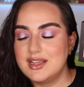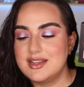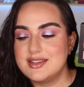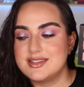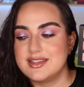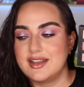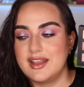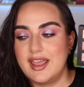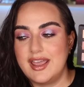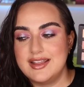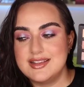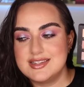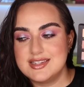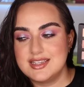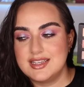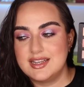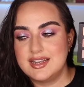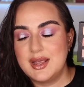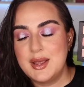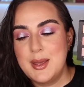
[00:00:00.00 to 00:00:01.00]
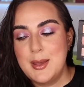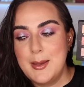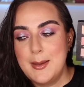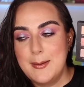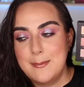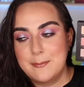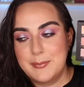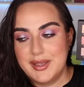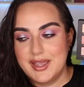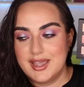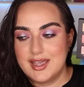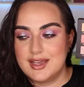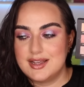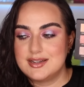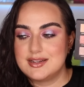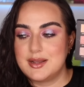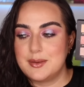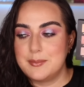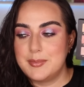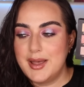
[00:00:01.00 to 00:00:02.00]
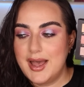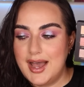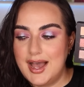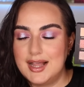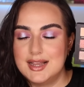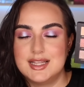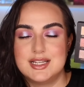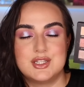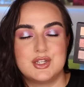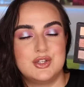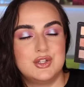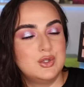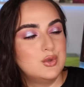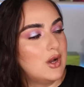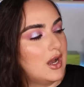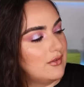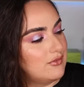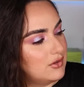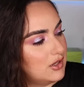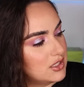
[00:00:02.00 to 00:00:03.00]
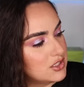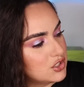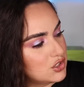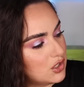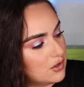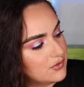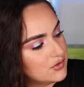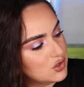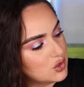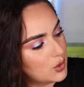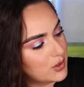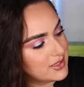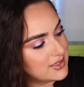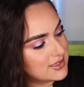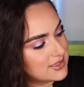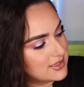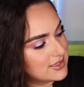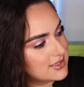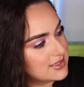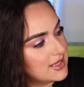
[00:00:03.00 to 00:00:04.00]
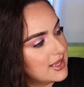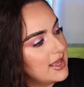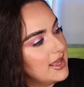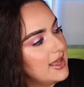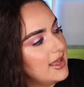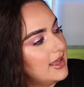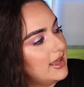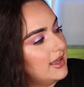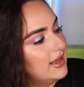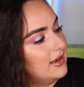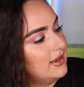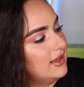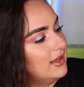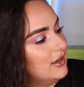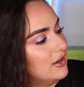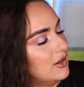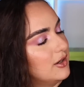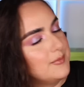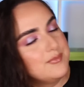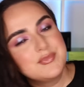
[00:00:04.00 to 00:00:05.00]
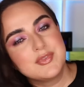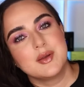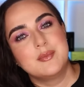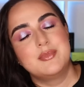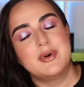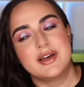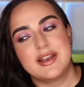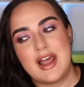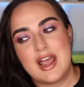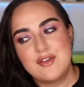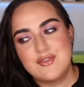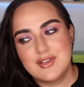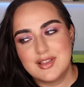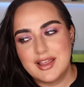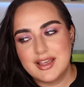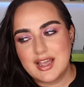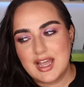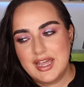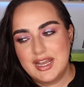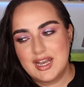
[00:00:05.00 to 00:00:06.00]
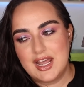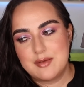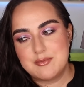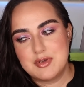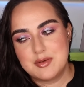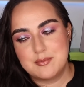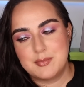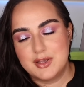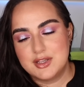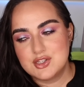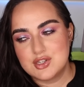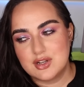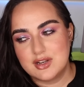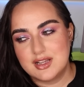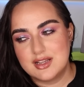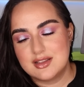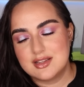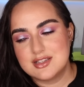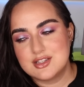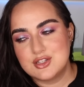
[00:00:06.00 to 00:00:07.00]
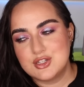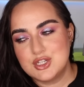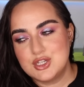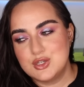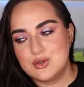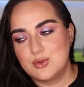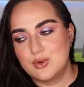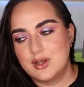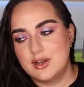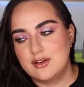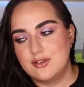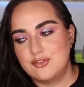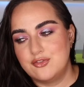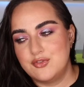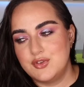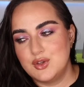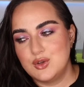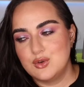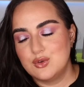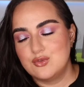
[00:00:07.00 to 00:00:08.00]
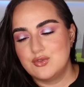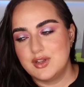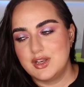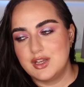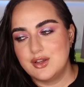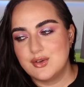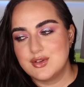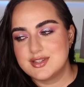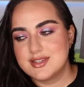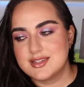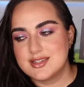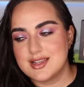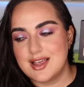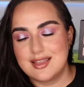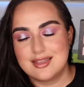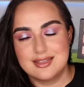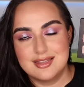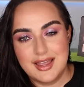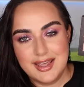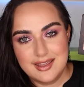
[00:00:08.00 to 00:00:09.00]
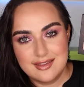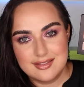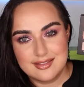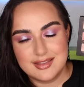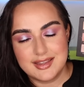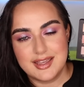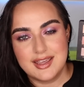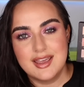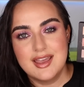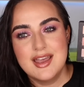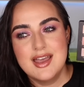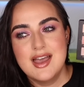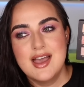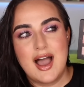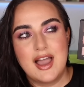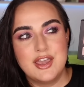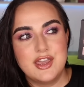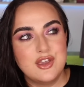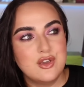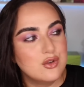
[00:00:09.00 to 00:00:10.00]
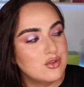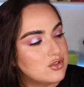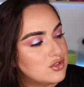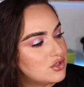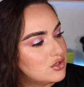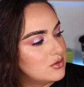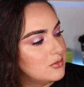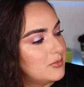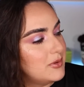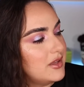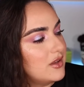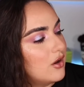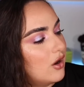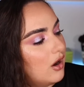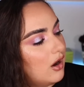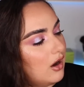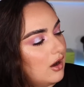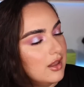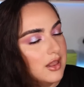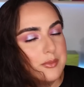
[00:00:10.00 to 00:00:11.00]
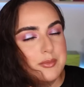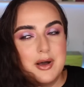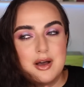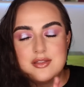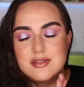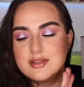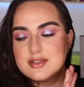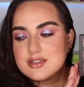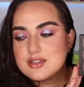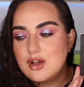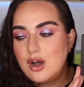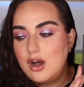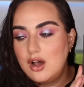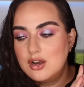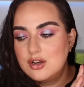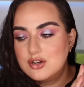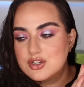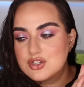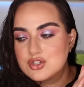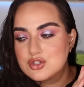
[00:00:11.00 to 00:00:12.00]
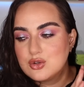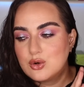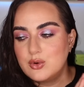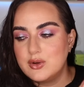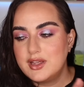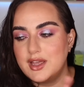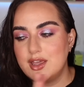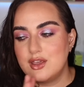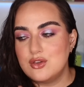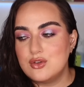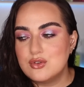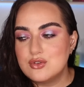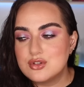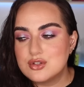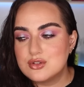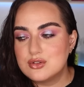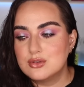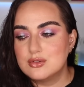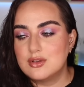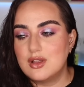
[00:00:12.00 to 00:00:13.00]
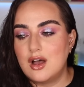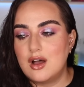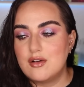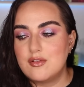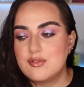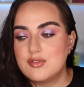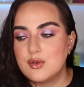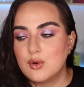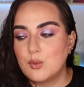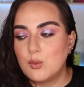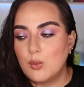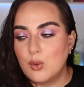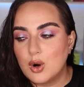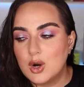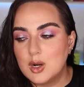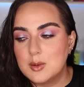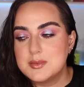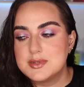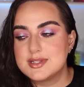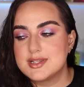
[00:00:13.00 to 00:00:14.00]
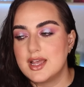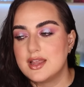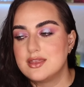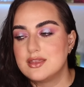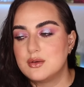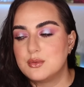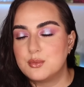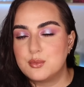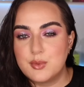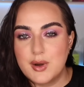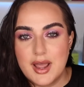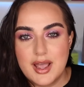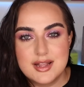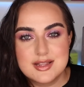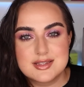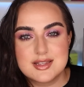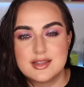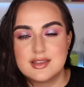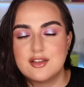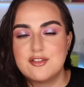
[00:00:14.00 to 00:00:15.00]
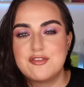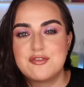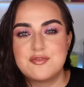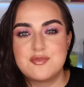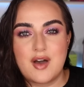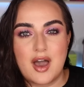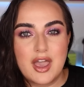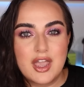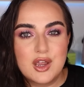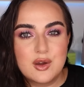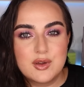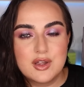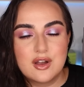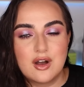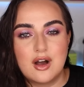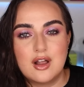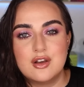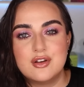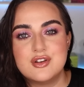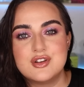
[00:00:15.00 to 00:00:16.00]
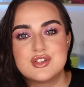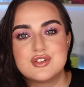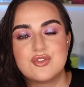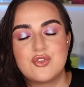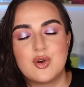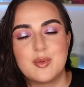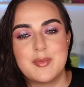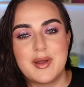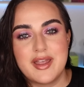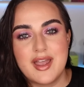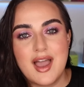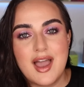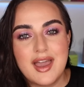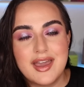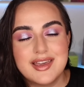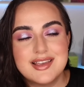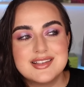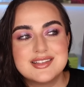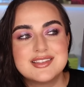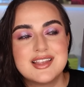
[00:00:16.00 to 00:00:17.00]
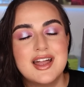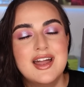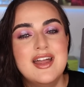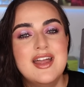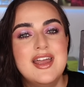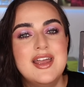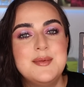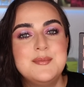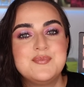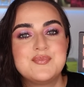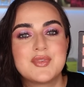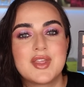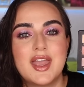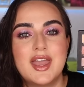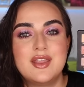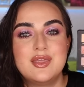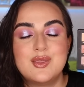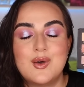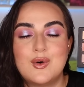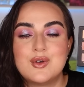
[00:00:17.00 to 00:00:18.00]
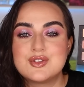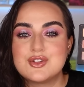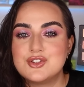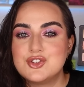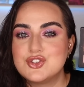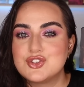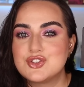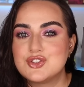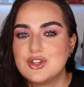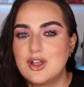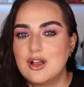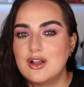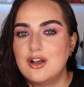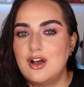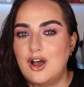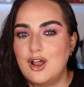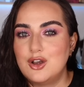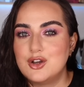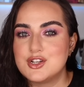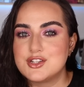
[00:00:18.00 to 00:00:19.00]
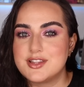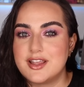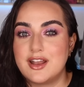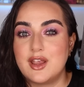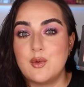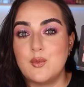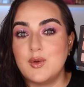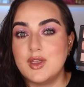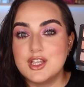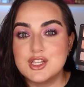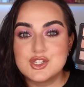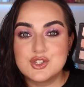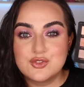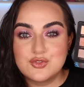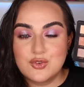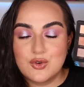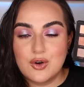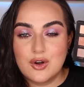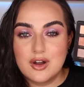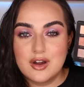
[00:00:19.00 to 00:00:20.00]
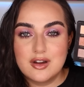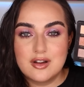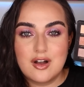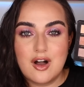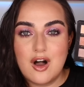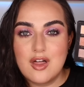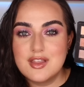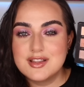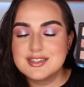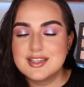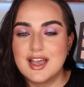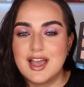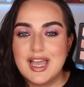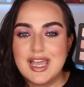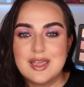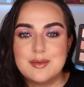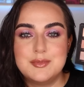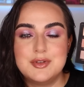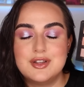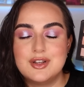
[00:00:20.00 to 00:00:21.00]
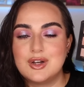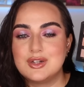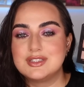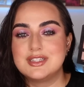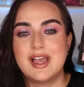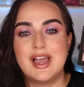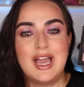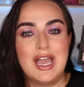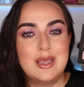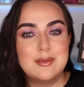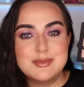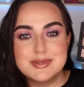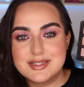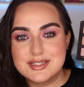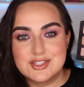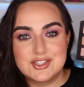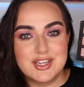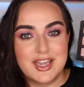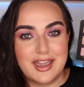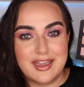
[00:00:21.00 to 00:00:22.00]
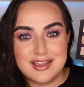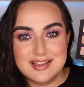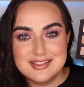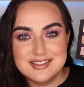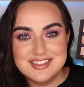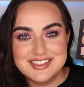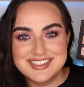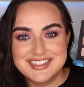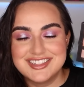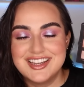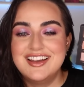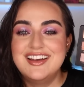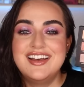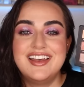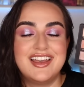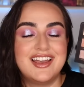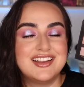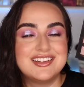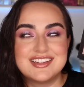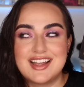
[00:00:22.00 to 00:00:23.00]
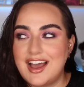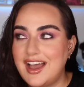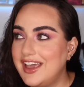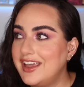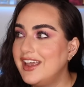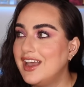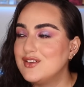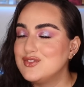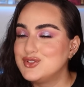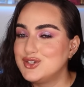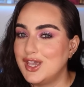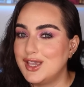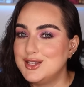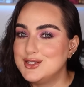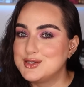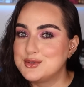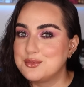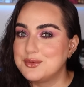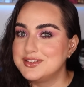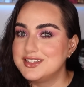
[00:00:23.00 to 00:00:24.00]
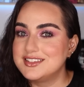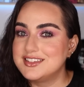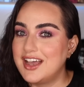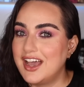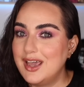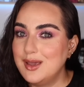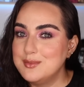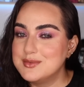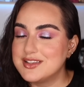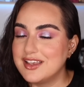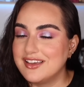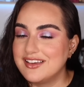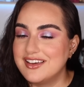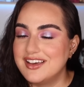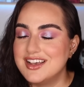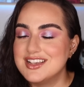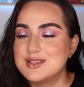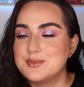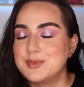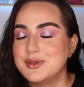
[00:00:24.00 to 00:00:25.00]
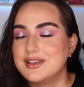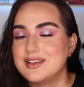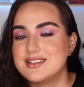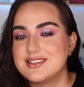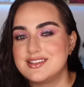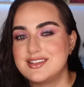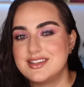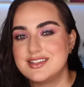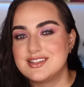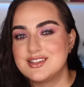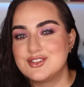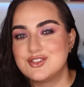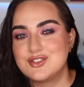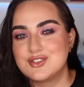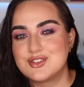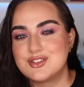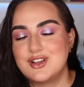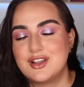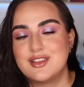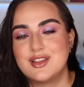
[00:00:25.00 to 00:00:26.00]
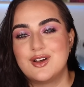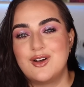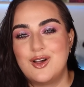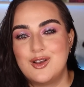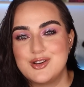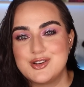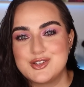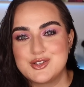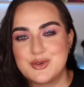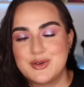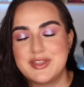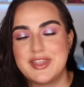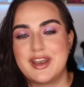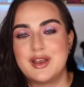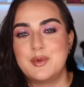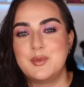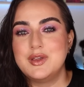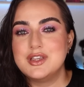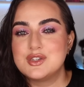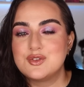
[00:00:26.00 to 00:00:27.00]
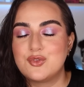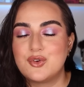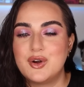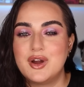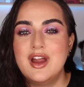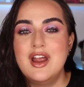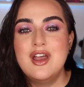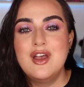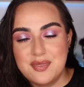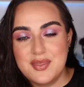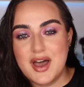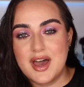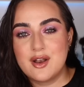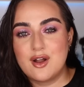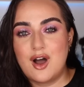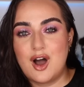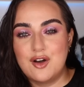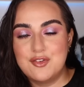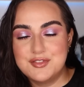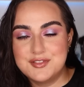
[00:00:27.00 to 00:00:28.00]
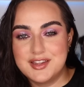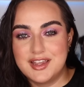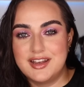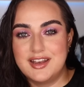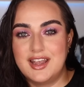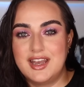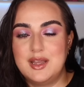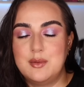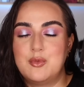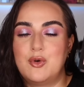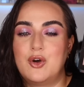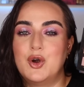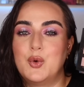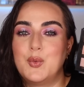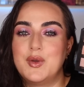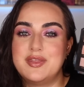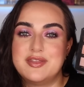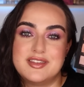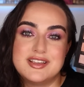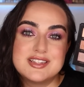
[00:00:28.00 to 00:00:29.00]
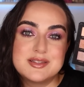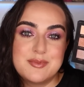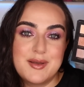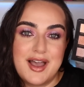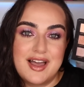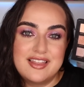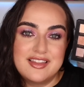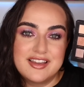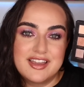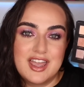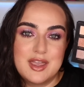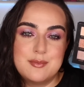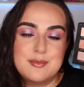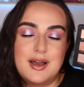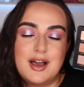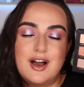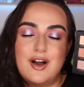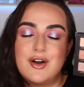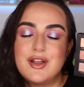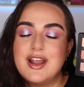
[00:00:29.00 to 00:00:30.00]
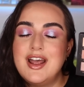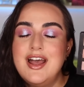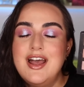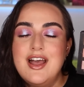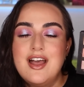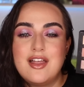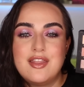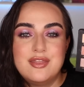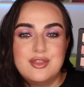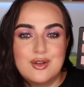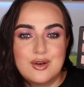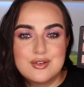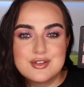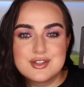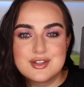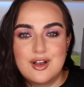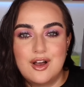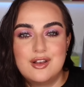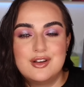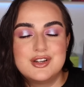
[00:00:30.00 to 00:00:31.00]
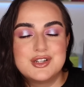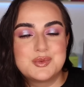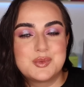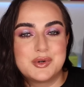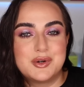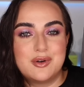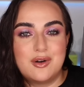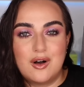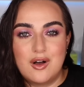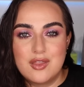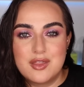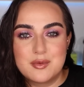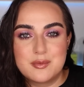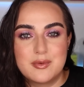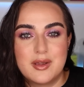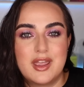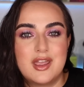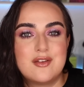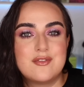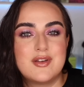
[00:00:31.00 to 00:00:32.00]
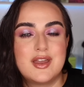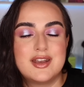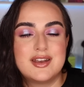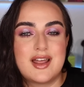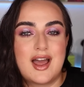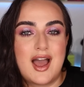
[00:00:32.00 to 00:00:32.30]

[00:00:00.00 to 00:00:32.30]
It is an 18 pan palette so you do have lots of choices in here but I feel like and I've been mentioning this to you in a few videos lately I used to be all about this color story I used to love the warms and the reds and the fiery colors for my eyes and those are just not colors that I reach for all the time you know times change and I have changed with the times I guess because this is just not the color story that I reach for that often anymore. When this palette came out those colors were all the rave and